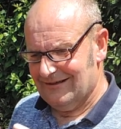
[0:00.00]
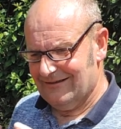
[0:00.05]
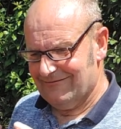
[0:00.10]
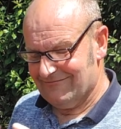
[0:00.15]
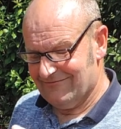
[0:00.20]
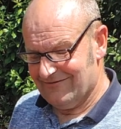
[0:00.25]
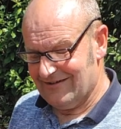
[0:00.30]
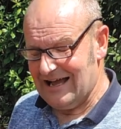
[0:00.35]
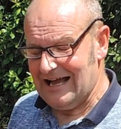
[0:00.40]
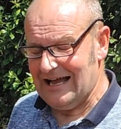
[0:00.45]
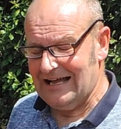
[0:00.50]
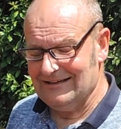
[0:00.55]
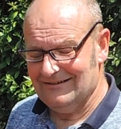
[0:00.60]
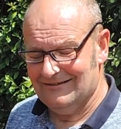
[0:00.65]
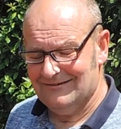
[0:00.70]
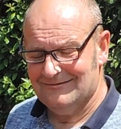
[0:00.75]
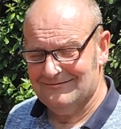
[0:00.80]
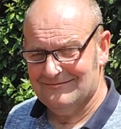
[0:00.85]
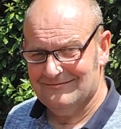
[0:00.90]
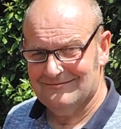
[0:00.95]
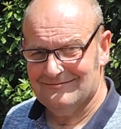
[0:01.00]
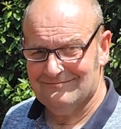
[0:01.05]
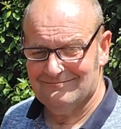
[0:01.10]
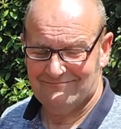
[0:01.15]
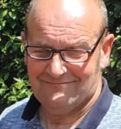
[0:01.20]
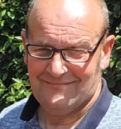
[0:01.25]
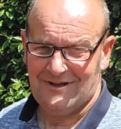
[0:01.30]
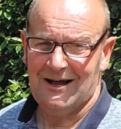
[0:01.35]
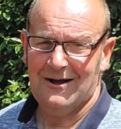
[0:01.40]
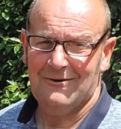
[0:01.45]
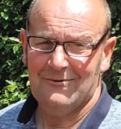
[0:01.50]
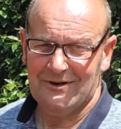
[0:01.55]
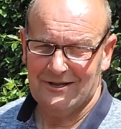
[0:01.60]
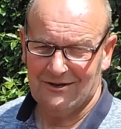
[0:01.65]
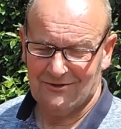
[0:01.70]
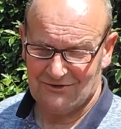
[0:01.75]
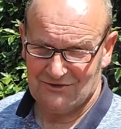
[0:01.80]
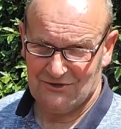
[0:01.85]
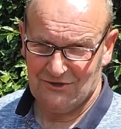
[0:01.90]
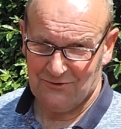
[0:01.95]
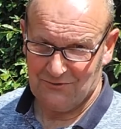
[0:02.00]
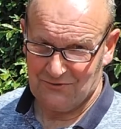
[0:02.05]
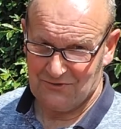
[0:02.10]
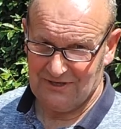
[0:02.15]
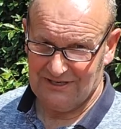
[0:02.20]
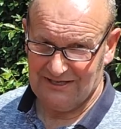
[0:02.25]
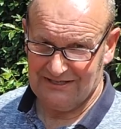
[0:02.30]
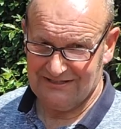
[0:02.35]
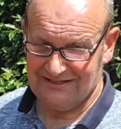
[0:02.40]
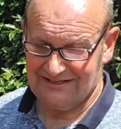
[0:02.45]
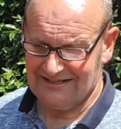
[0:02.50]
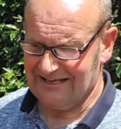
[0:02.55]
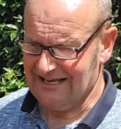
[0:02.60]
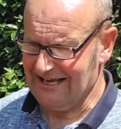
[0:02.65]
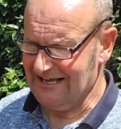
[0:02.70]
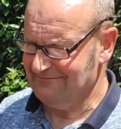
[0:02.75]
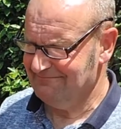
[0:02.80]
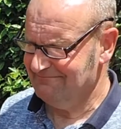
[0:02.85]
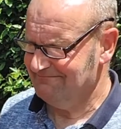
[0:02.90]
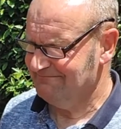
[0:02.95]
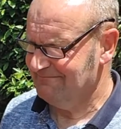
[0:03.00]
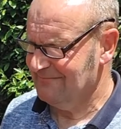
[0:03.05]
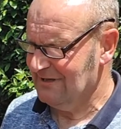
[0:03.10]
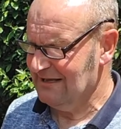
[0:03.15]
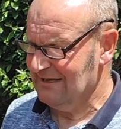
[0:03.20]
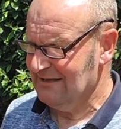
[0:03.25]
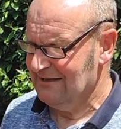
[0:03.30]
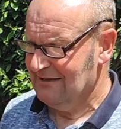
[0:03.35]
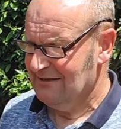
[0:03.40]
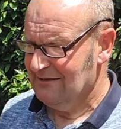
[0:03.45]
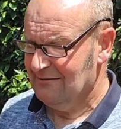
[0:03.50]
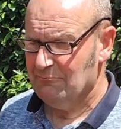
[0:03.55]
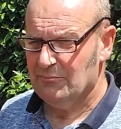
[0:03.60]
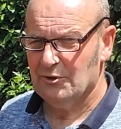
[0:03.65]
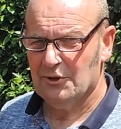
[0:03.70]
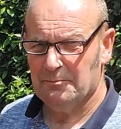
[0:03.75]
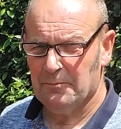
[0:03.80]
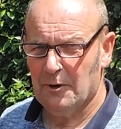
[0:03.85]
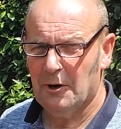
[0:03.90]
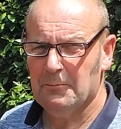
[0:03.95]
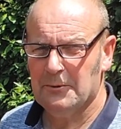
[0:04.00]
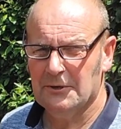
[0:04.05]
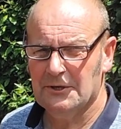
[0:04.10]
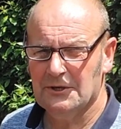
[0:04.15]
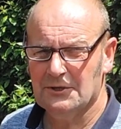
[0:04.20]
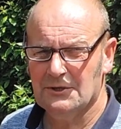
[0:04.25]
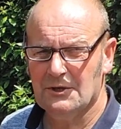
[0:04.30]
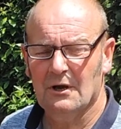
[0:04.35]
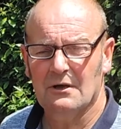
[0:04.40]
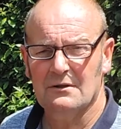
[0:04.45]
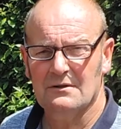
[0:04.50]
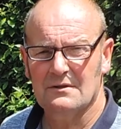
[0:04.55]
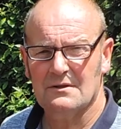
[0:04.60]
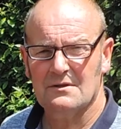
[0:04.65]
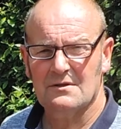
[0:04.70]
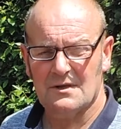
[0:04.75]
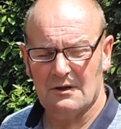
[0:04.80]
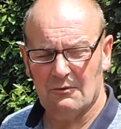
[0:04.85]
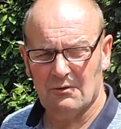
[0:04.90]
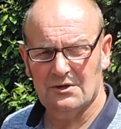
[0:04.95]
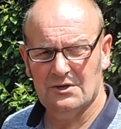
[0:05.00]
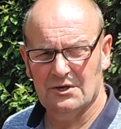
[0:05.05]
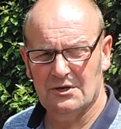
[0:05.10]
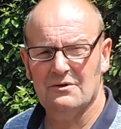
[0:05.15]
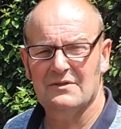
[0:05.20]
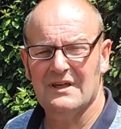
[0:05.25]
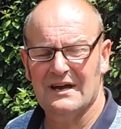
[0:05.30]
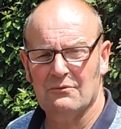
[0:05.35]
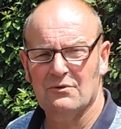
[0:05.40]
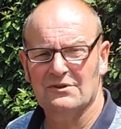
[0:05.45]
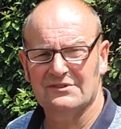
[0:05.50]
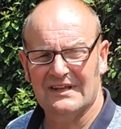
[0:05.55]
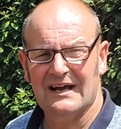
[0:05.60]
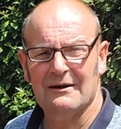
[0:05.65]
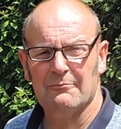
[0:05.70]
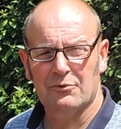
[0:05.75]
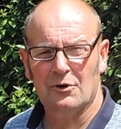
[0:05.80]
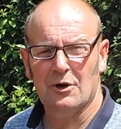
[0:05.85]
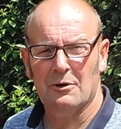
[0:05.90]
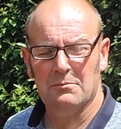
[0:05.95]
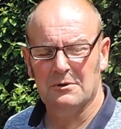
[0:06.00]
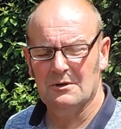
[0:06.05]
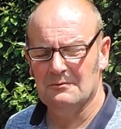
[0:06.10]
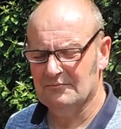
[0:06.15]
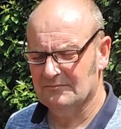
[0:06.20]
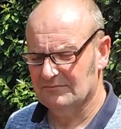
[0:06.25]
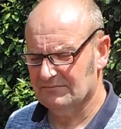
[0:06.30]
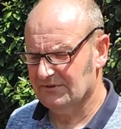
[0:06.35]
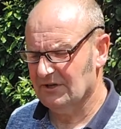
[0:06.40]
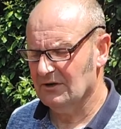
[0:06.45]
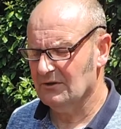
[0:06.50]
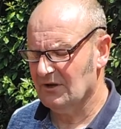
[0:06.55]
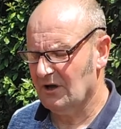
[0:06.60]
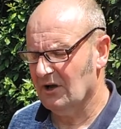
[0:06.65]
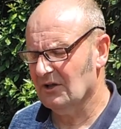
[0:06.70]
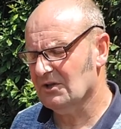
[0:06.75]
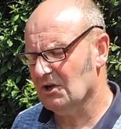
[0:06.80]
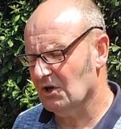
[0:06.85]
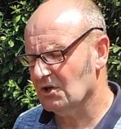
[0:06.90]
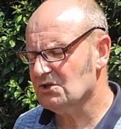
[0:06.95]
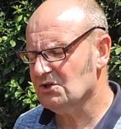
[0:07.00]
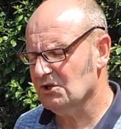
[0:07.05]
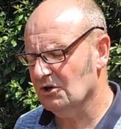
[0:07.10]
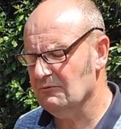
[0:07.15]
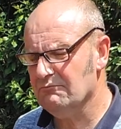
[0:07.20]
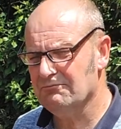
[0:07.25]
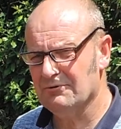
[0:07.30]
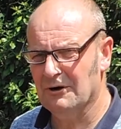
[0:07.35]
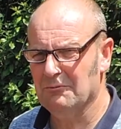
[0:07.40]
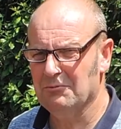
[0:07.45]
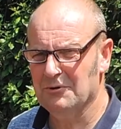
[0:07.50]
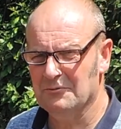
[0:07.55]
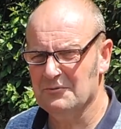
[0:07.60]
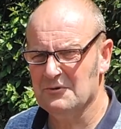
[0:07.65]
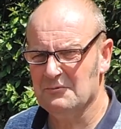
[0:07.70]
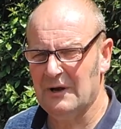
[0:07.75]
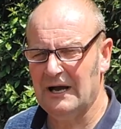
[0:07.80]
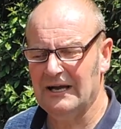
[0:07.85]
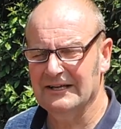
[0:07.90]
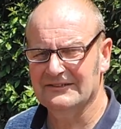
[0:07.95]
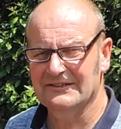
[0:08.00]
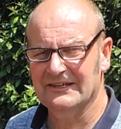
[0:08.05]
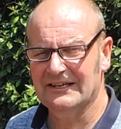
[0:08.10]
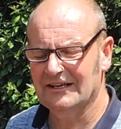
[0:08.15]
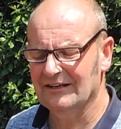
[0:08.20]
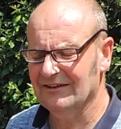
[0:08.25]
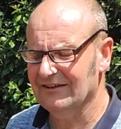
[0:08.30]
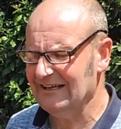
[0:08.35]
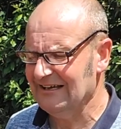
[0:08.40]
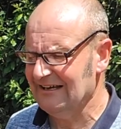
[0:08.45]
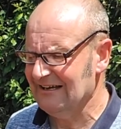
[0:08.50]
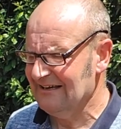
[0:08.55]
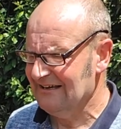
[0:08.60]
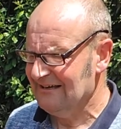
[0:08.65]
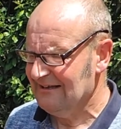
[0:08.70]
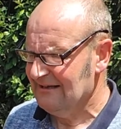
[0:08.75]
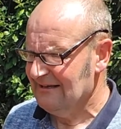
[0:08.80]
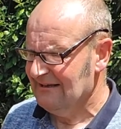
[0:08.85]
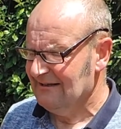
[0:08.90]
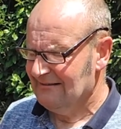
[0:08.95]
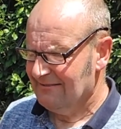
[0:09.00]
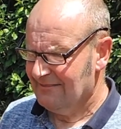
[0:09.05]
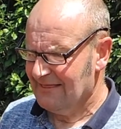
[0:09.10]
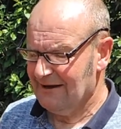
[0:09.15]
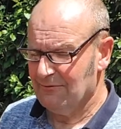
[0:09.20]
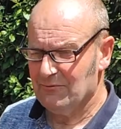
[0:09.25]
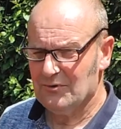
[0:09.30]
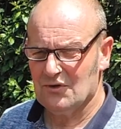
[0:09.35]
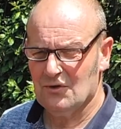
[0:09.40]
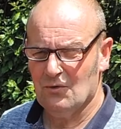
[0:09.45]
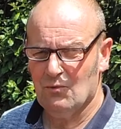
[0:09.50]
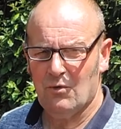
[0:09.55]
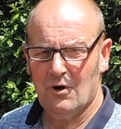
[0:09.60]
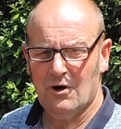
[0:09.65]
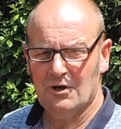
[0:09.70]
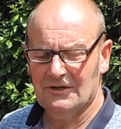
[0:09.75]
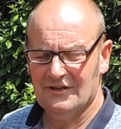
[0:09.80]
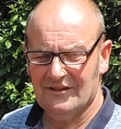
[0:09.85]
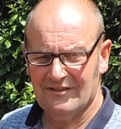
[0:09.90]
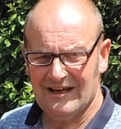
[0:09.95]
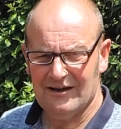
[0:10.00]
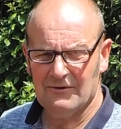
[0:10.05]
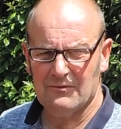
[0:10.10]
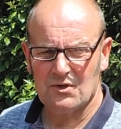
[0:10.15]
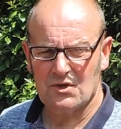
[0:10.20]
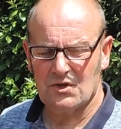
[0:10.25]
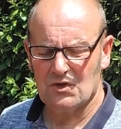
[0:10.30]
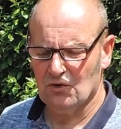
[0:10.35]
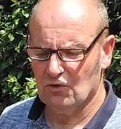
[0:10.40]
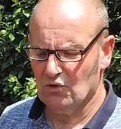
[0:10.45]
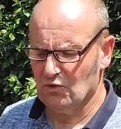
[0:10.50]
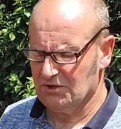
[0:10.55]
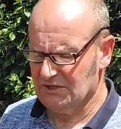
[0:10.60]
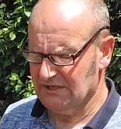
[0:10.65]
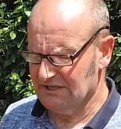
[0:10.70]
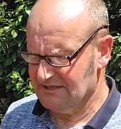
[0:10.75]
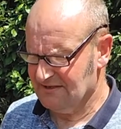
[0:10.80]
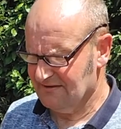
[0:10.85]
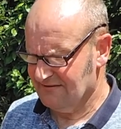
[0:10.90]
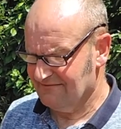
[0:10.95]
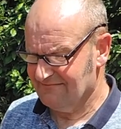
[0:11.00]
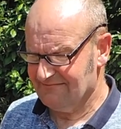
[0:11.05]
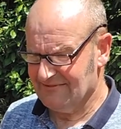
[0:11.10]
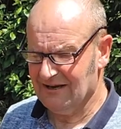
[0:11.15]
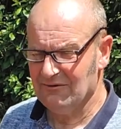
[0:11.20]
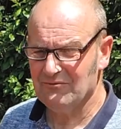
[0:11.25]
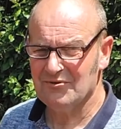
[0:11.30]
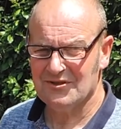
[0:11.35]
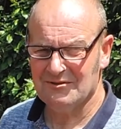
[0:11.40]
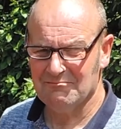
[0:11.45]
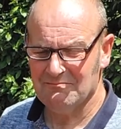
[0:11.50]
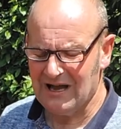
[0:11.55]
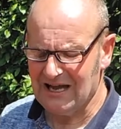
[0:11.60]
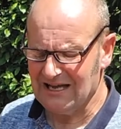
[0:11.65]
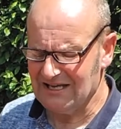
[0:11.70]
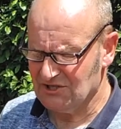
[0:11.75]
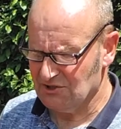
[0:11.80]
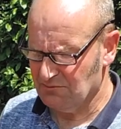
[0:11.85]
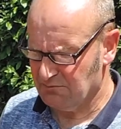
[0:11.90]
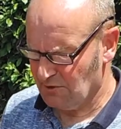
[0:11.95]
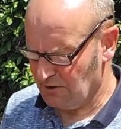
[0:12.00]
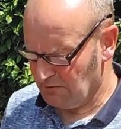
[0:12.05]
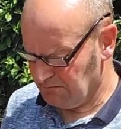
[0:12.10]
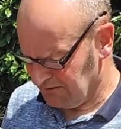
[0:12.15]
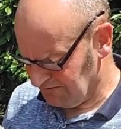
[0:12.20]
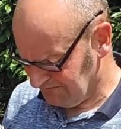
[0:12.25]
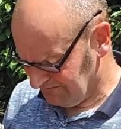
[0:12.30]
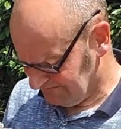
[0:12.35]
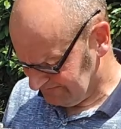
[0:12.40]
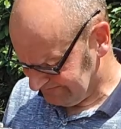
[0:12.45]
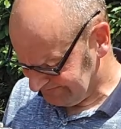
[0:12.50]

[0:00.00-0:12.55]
It ran only on 2 cylinders again, but the popping had gone, so I knew that was that problem. So I'd got 2 problems basically. That was the one, that was sorted, that was a major problem.